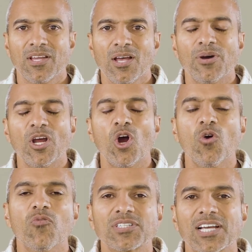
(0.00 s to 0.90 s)
But
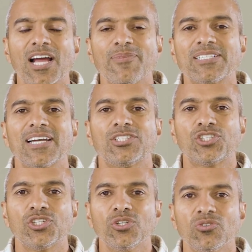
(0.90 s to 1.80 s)
over time, as I
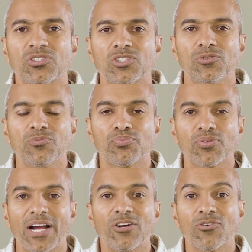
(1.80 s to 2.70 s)
choose to
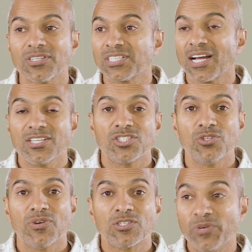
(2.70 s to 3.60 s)
prioritize
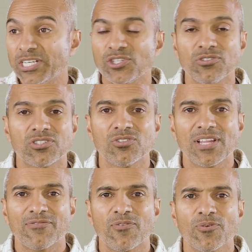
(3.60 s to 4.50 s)
you, as we choose to do
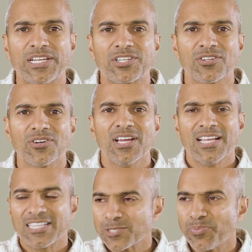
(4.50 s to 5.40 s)
that for each other,
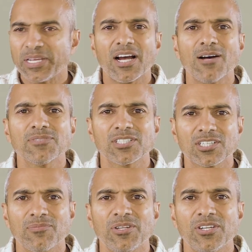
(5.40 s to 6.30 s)
this becomes a
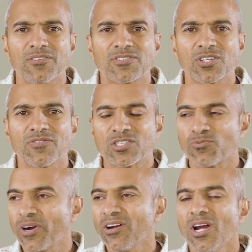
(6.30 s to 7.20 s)
community of servants
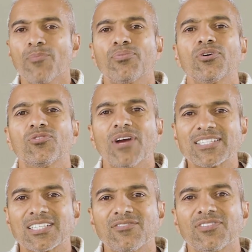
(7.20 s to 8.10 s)
where
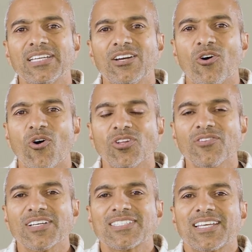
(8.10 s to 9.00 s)
progressively all
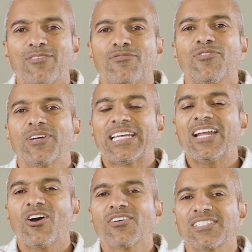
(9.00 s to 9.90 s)
of us can forget
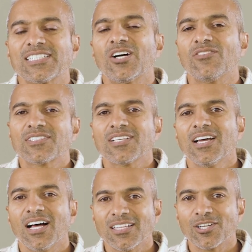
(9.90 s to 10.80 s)
ourselves
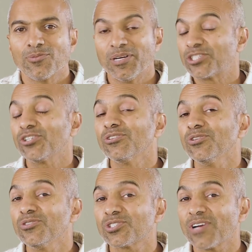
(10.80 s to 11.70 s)
a little bit, to
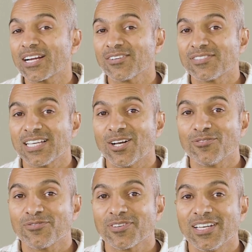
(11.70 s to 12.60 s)
lose track of self
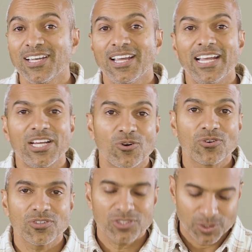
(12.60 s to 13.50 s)
in
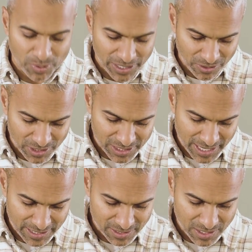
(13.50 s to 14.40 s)
order to
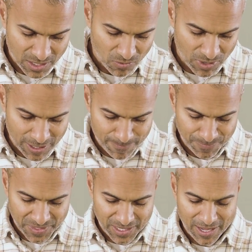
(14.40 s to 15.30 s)
prioritize one
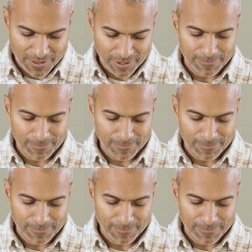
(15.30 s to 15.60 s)
another.